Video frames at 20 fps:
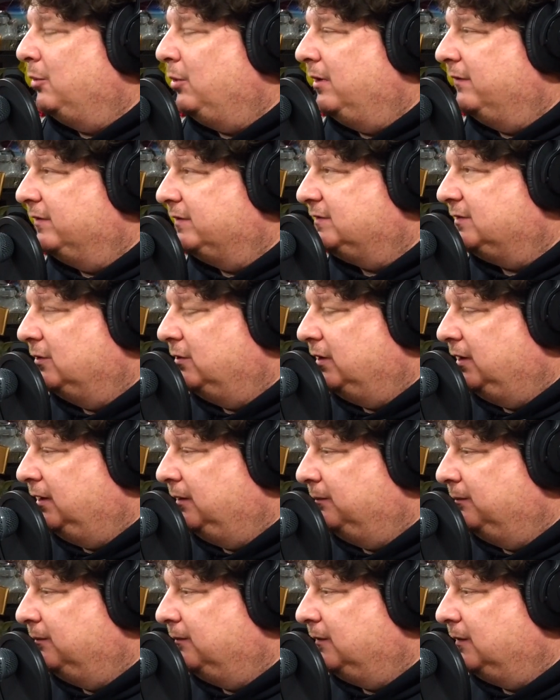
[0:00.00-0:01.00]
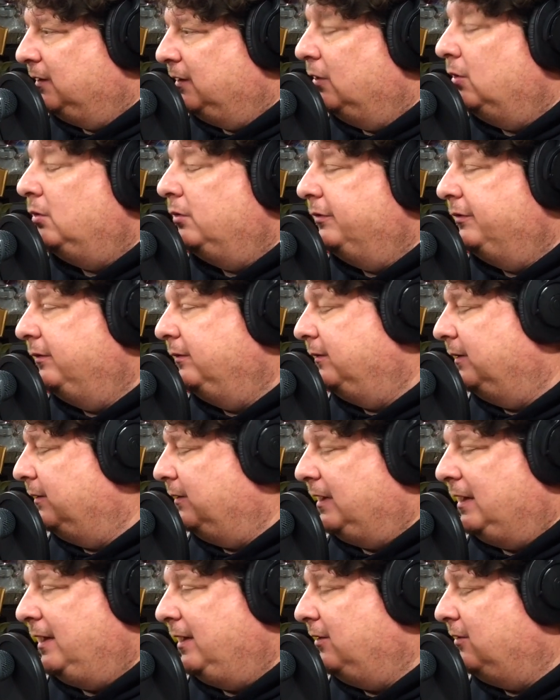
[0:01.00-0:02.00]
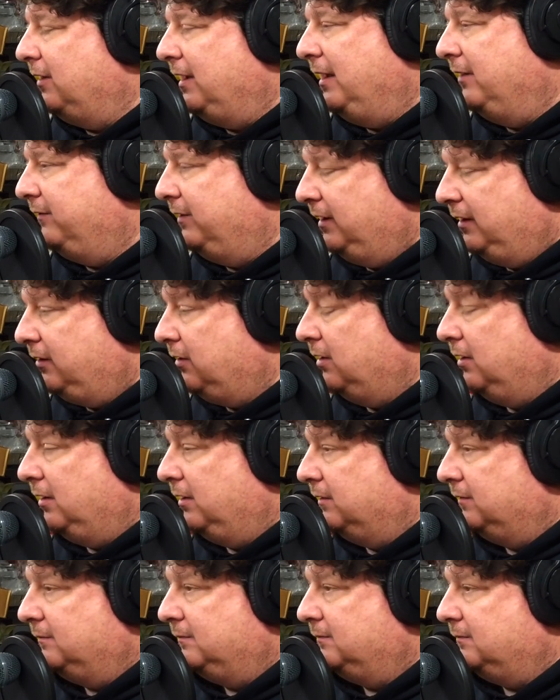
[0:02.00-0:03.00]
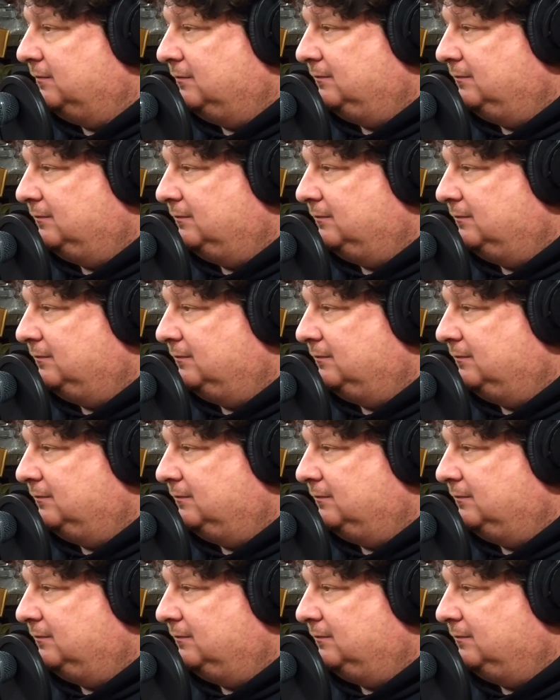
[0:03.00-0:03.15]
mean, we have a Sony, an old. I don't have any current